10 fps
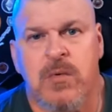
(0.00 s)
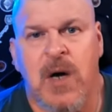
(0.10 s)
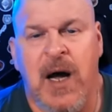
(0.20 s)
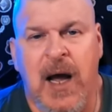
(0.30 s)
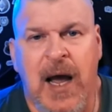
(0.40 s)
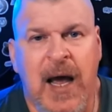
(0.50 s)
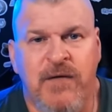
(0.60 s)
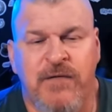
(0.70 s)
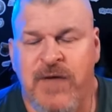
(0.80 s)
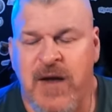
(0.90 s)
uh,
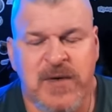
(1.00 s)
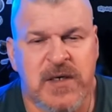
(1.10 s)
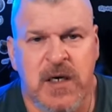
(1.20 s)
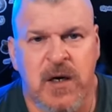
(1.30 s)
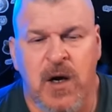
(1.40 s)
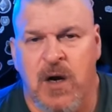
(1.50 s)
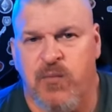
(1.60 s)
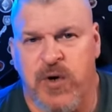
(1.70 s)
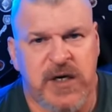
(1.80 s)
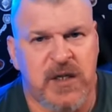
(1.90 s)
I've famously
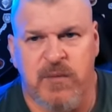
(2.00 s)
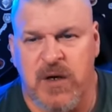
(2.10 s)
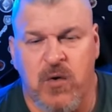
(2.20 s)
predicted the